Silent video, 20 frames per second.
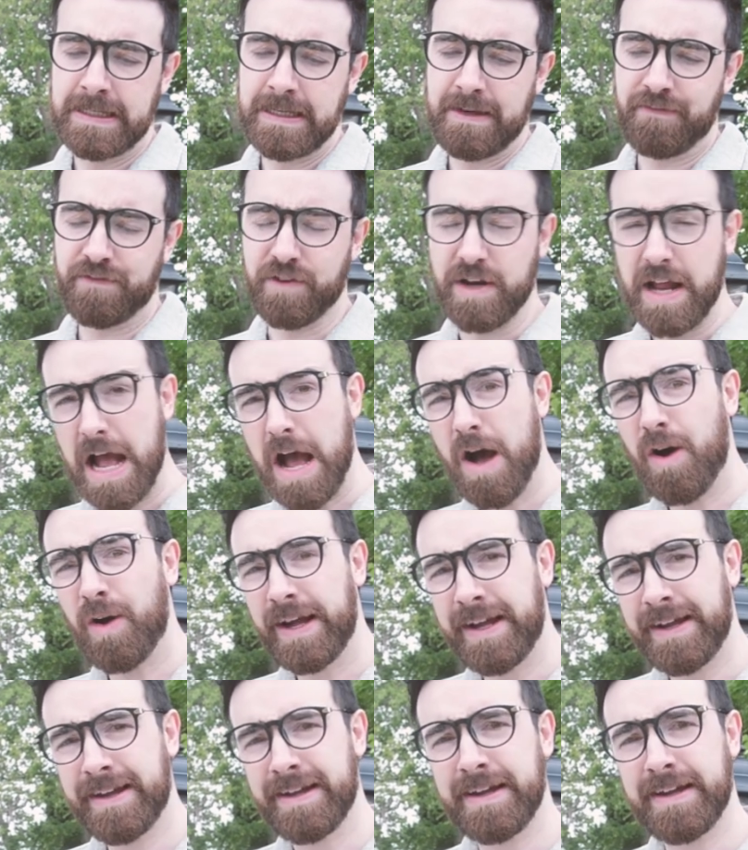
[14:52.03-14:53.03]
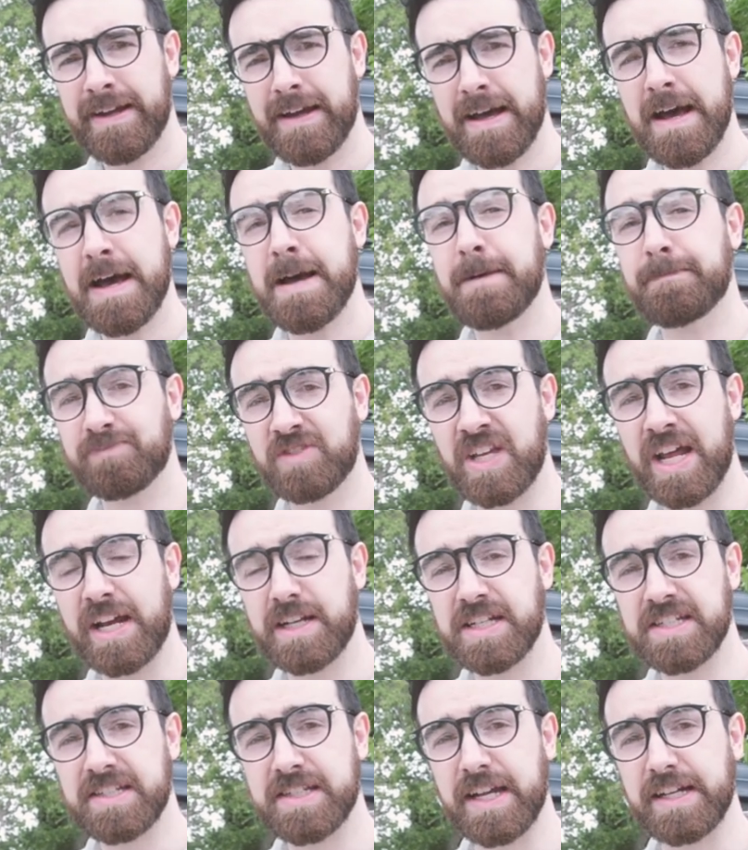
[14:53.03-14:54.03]
For now, I'm
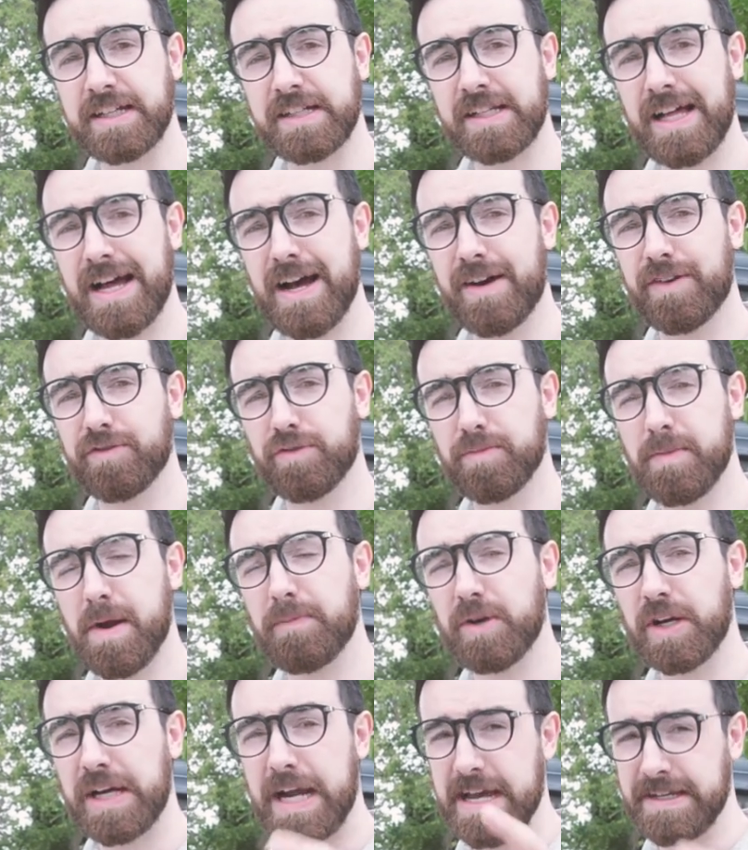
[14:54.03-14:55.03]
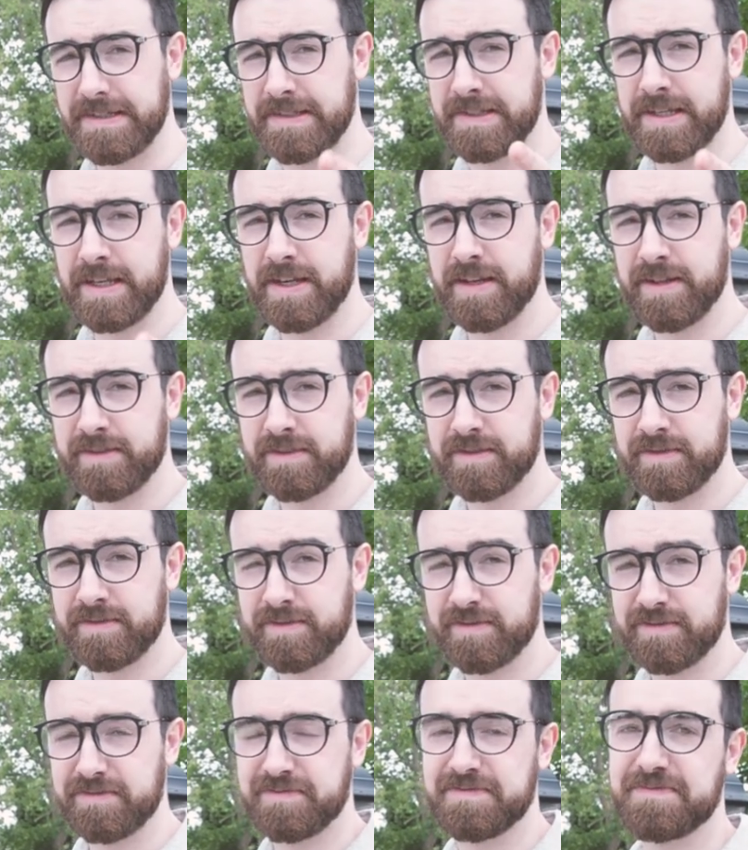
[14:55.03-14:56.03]
Kennedy St. Cloud. And remember, guys,
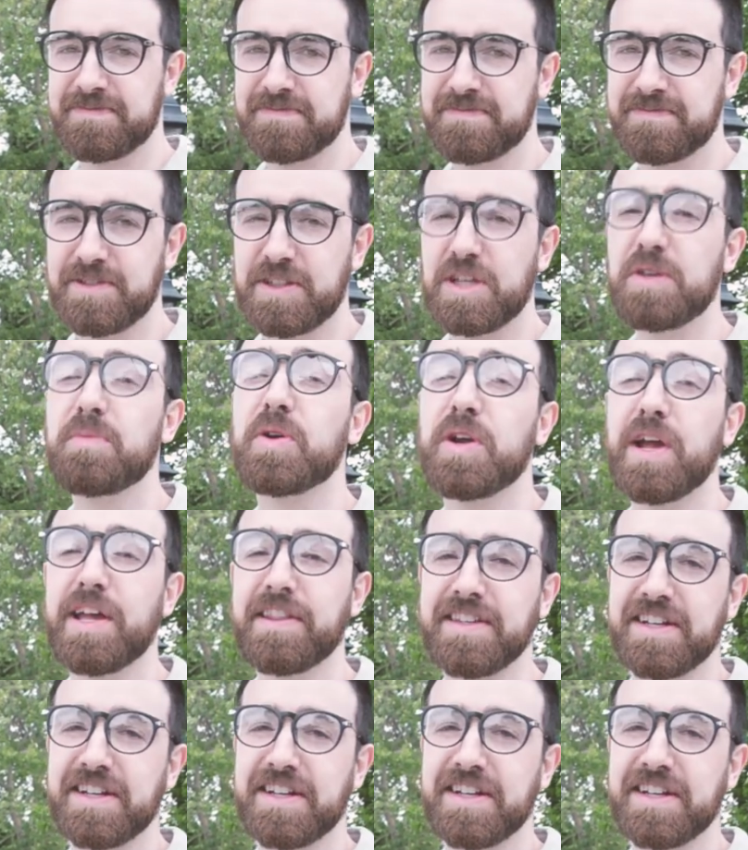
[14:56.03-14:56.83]
keep your head in